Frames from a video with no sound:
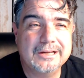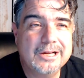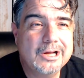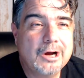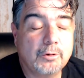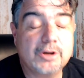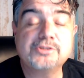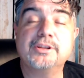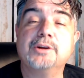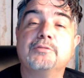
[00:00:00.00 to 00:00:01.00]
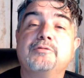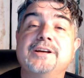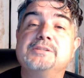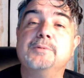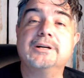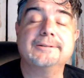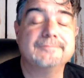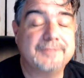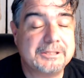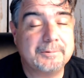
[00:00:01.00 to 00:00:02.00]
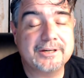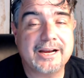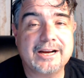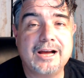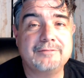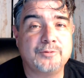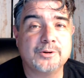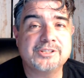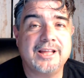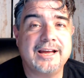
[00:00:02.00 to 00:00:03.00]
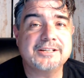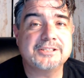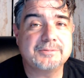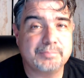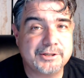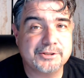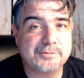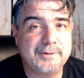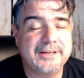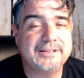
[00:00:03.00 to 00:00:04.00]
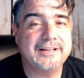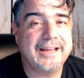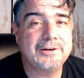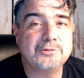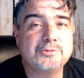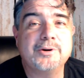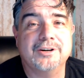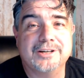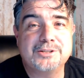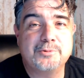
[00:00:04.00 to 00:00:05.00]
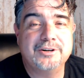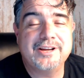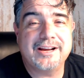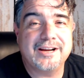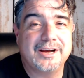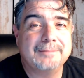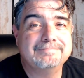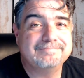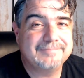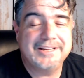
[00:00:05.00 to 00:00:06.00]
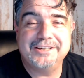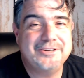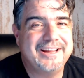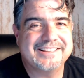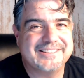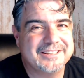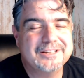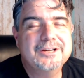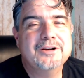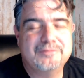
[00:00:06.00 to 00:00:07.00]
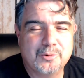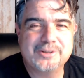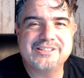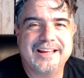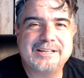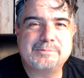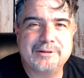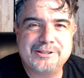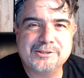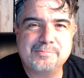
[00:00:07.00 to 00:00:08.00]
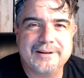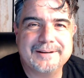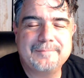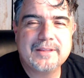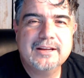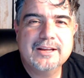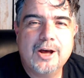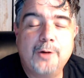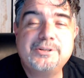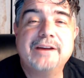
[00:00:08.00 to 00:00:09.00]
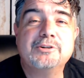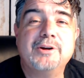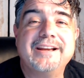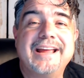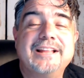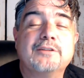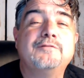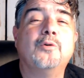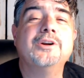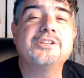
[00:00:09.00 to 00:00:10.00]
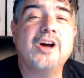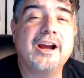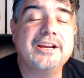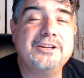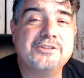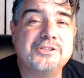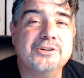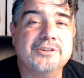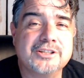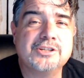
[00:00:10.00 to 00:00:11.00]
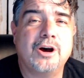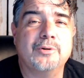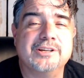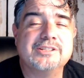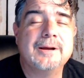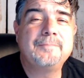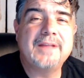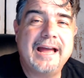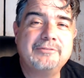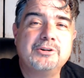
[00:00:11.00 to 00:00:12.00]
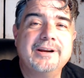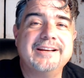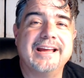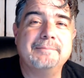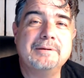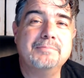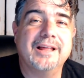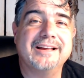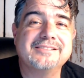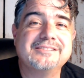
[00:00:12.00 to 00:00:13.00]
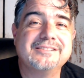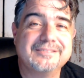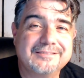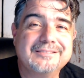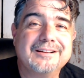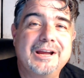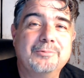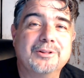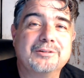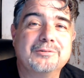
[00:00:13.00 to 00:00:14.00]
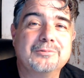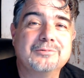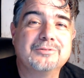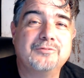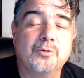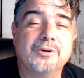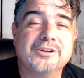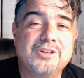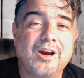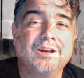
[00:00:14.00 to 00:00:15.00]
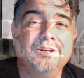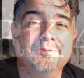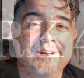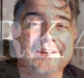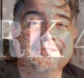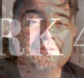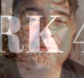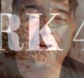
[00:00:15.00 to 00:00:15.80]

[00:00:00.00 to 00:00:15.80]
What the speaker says: We're also there on Facebook, facebook.com/preacherspen, and on Twitter at twitter.com, and you guessed it, /preacherspen. Hope you have a great day. Look forward to talking to you soon. And as always, have a great day. Be blessed. And we'll look forward to talking to you again tomorrow.